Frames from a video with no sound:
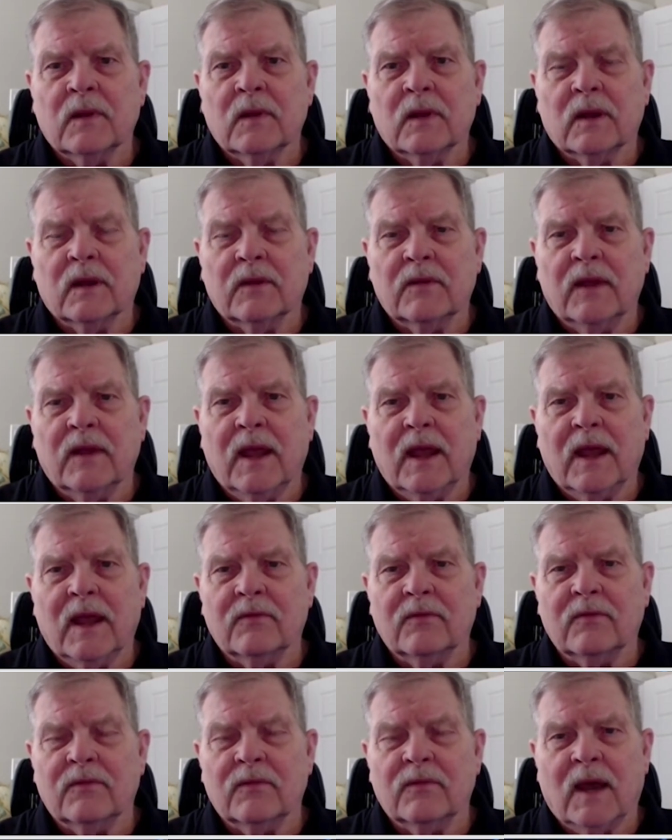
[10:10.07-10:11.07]
Uh, they
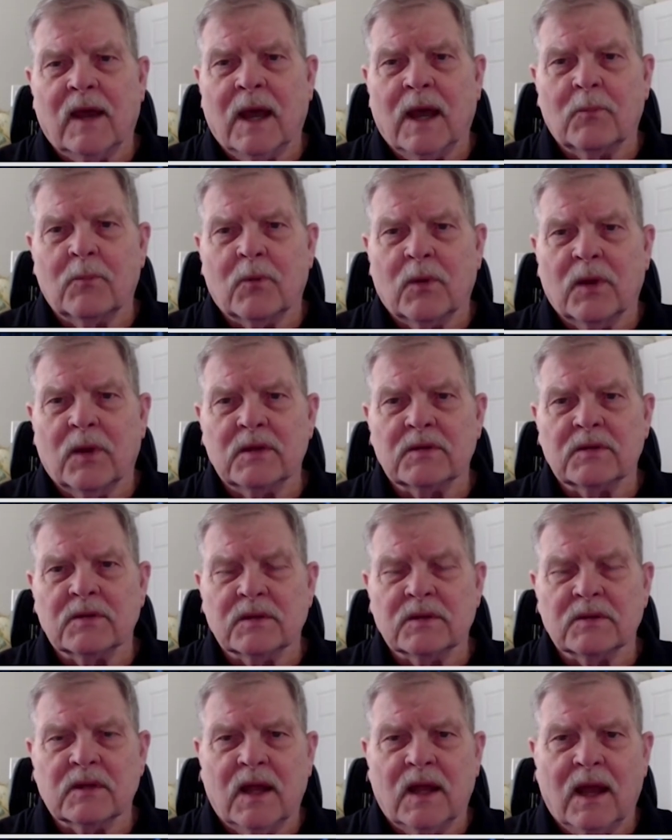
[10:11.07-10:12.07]
have
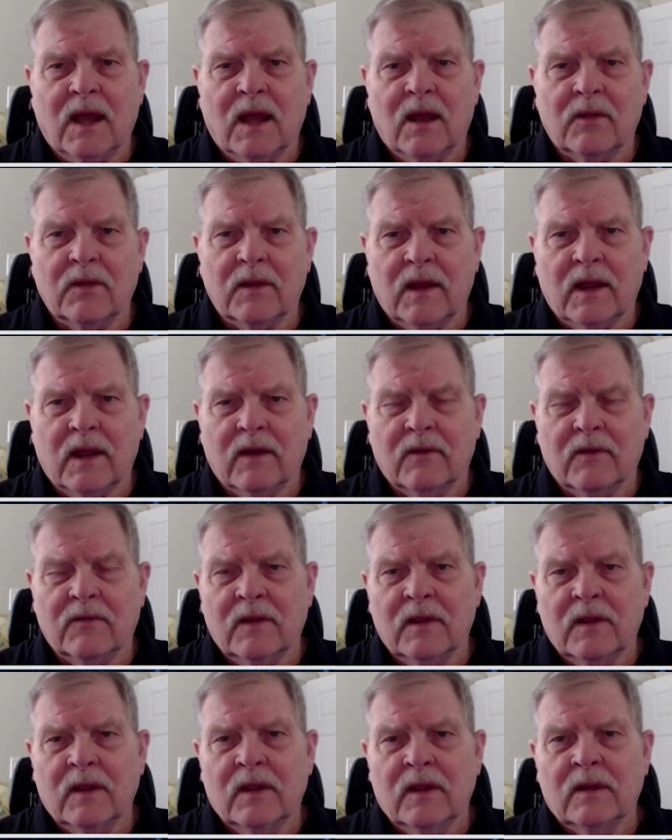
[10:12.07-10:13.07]
operations now that have
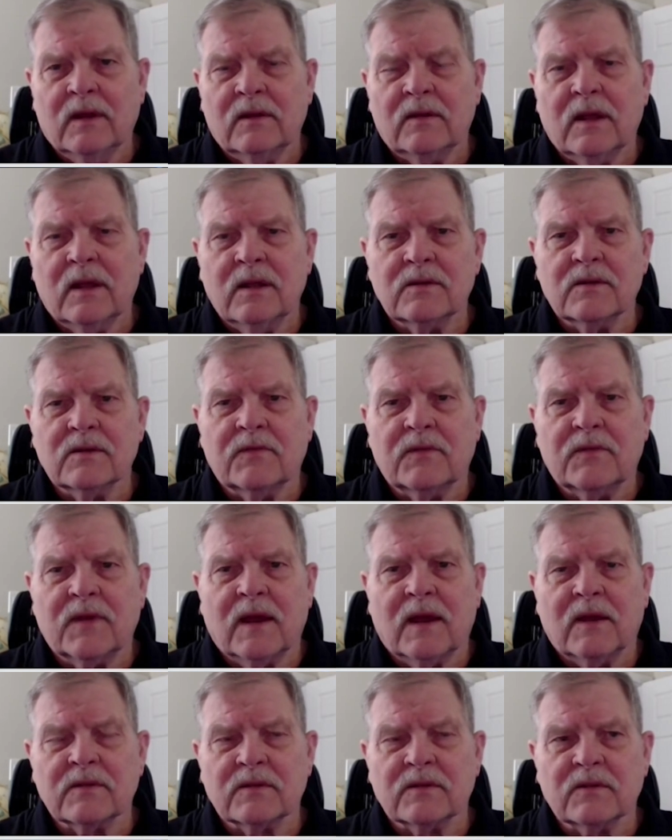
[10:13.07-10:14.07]
tens of
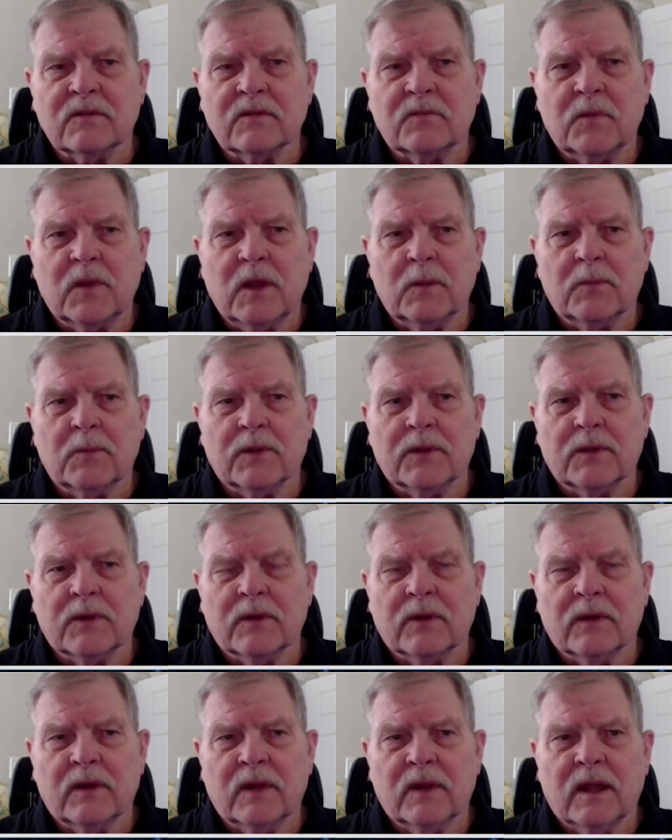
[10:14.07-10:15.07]
thousands of people that
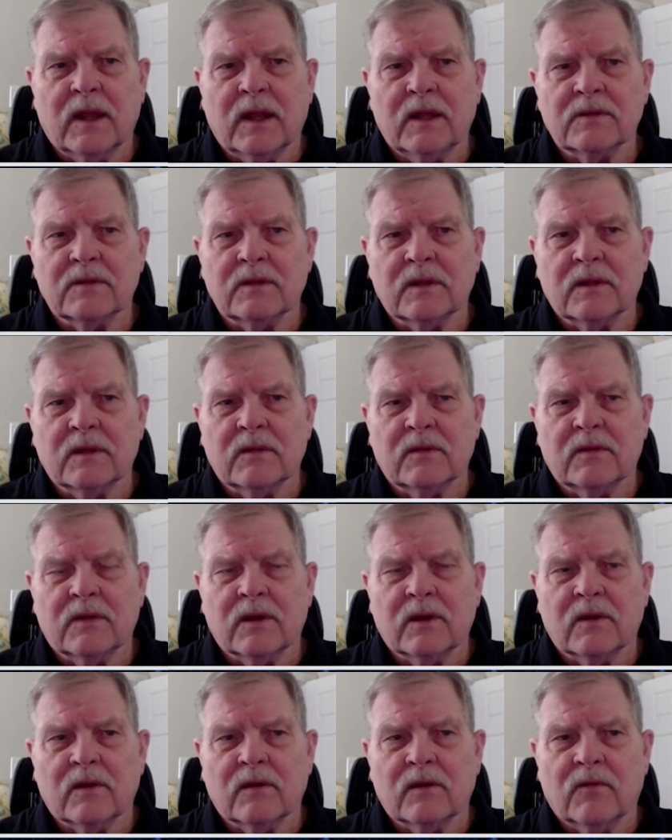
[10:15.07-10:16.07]
are engaged in,
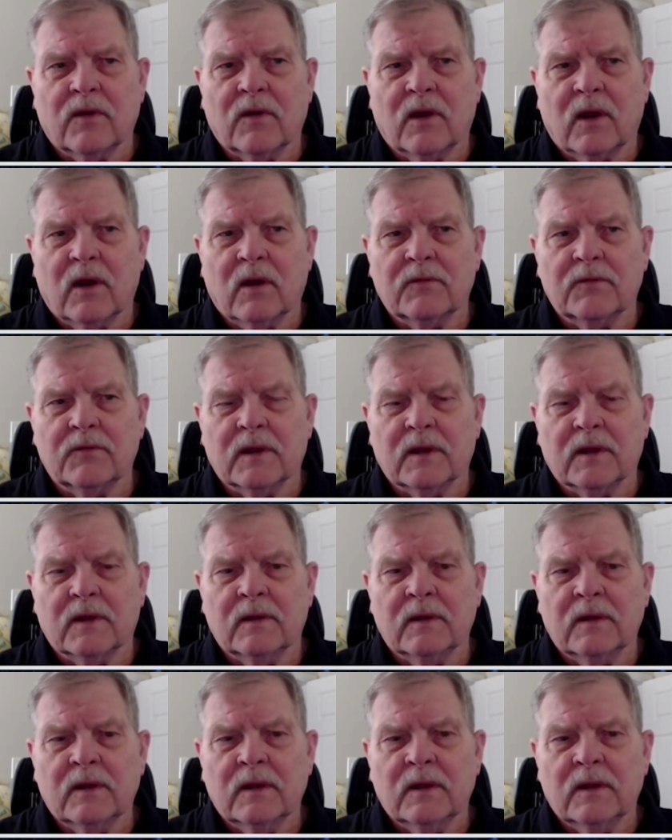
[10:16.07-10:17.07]
that are involved
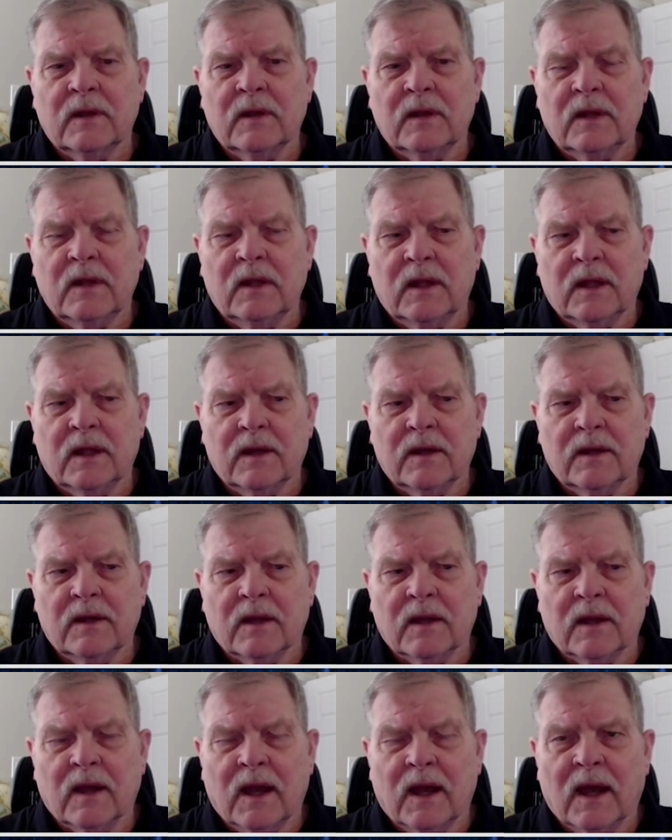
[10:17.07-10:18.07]
in in
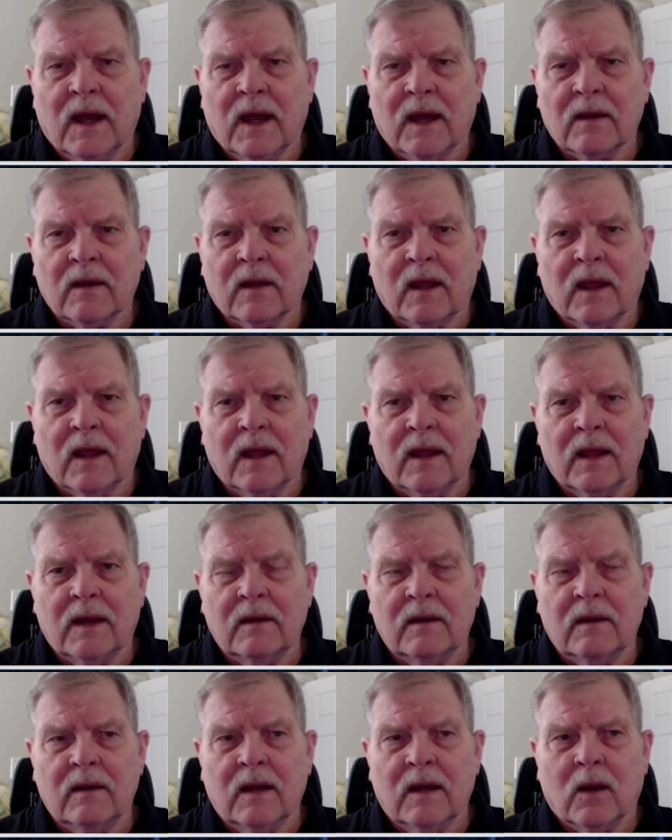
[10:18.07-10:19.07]
uh,
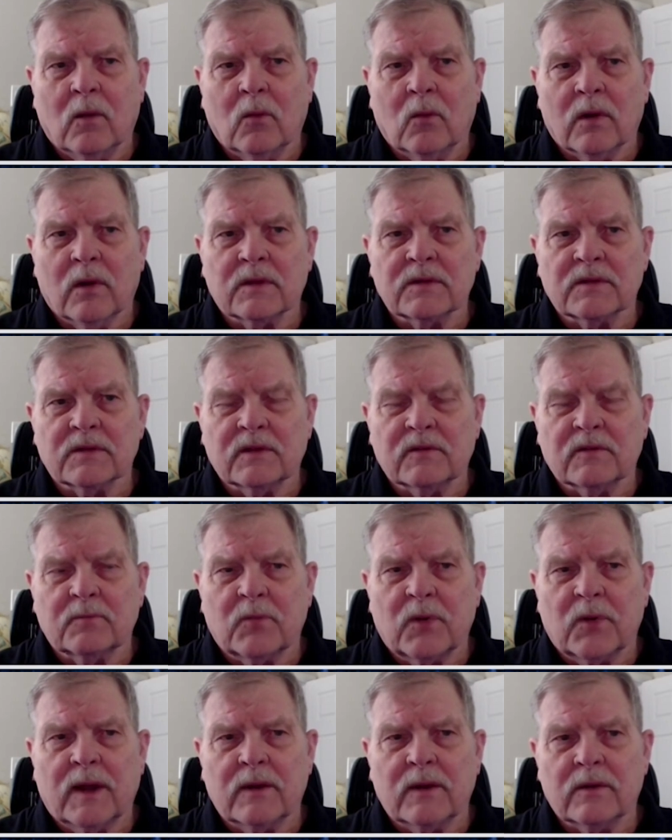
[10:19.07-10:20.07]
online networks of
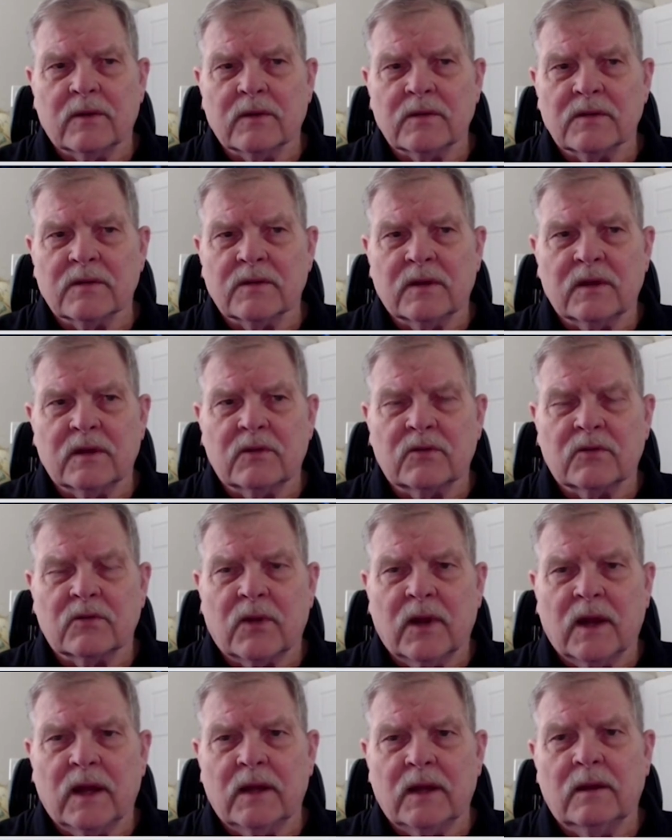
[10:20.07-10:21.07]
predators that
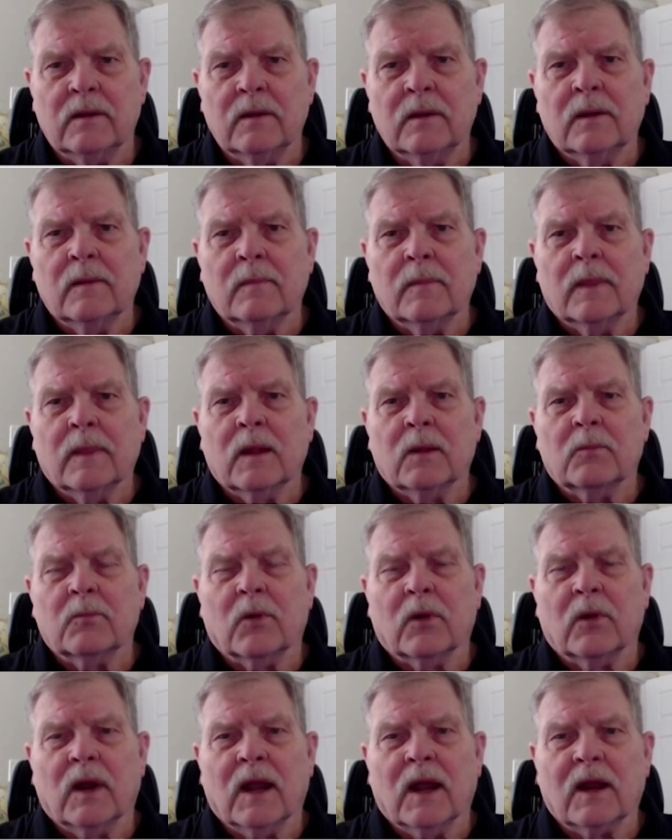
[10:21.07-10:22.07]
trade
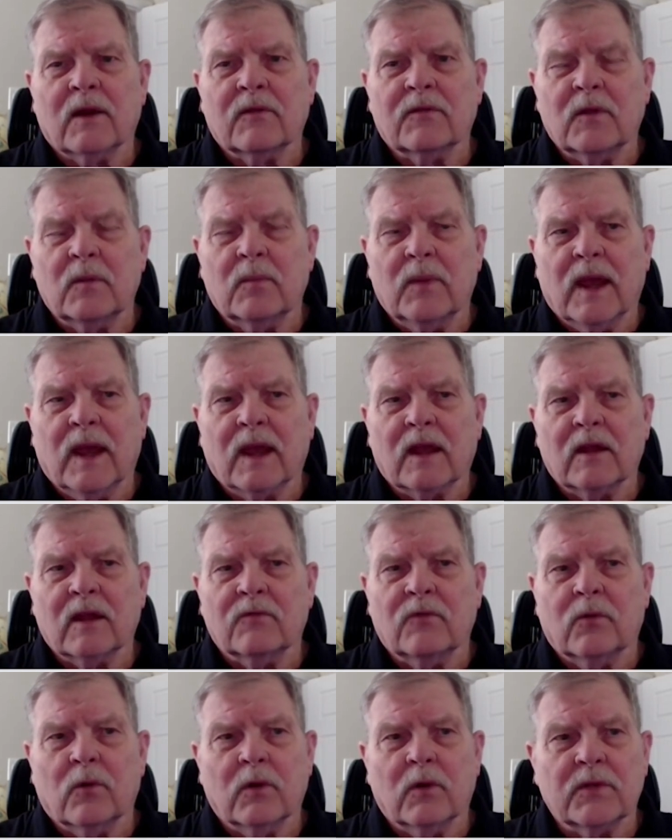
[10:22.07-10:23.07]
pornography back
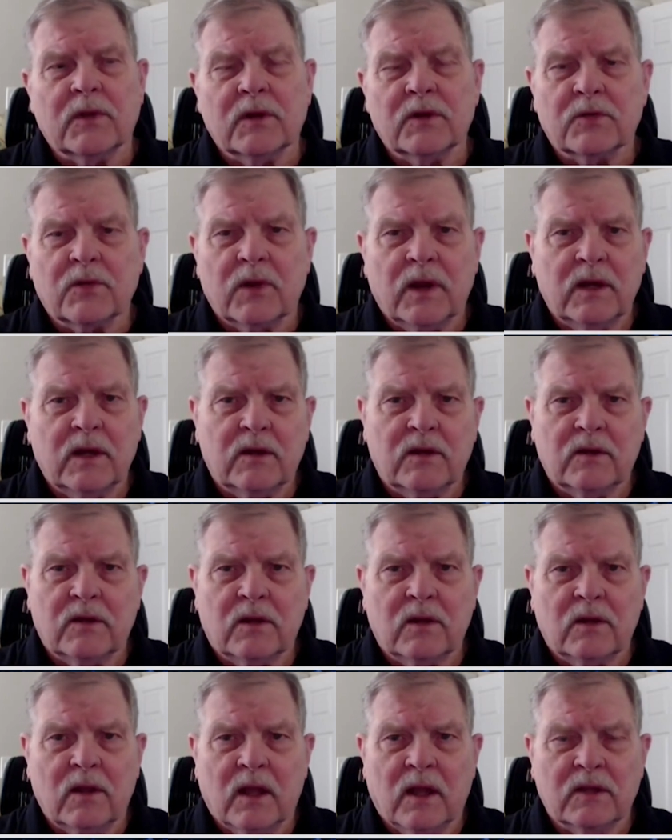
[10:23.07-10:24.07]
and forth and trade
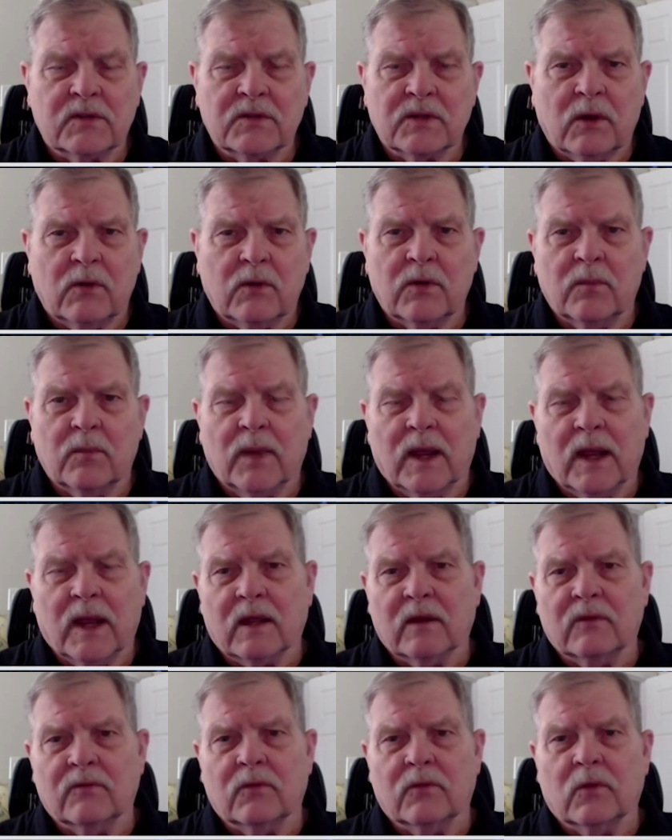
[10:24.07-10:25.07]
uh, children
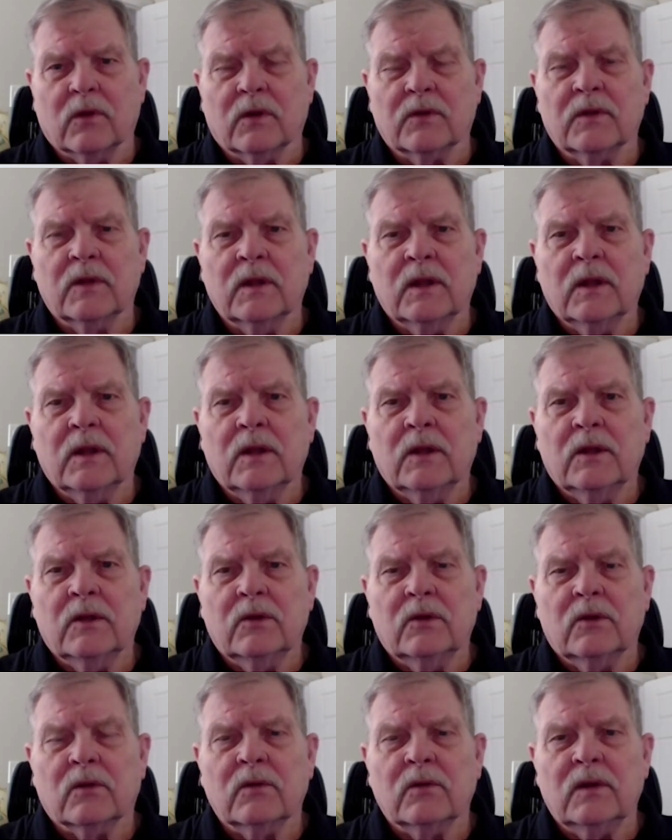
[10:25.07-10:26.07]
back and forth.
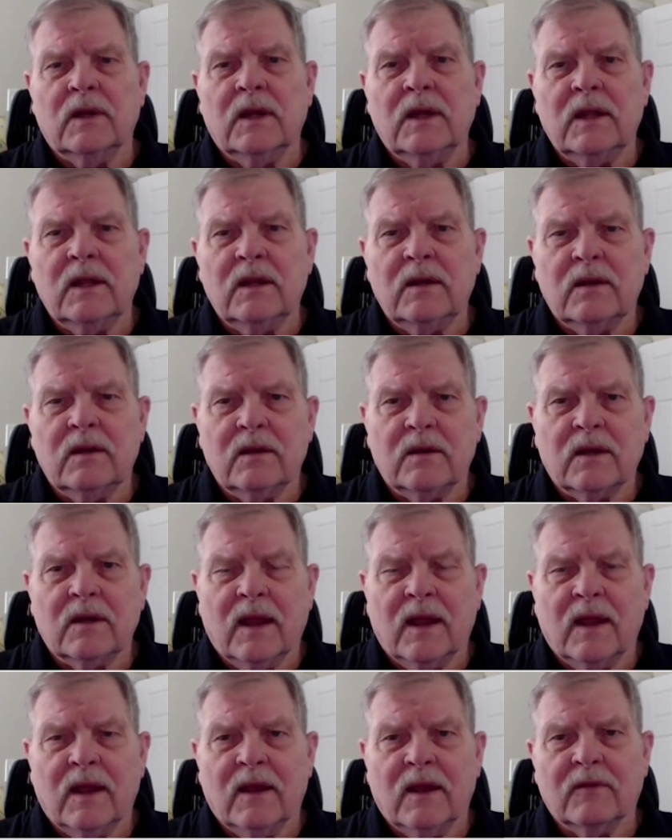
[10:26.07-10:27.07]
You don't need to
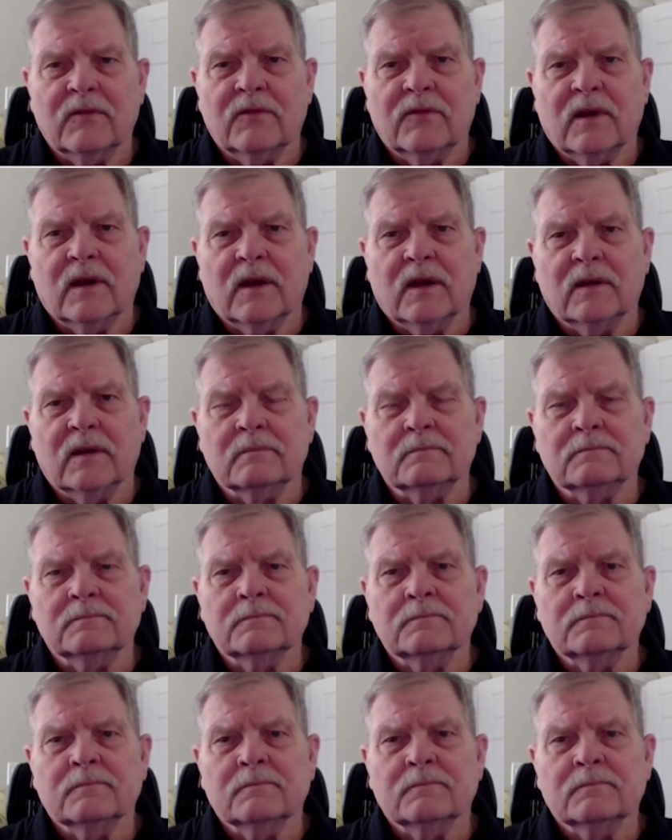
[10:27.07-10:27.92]
have um,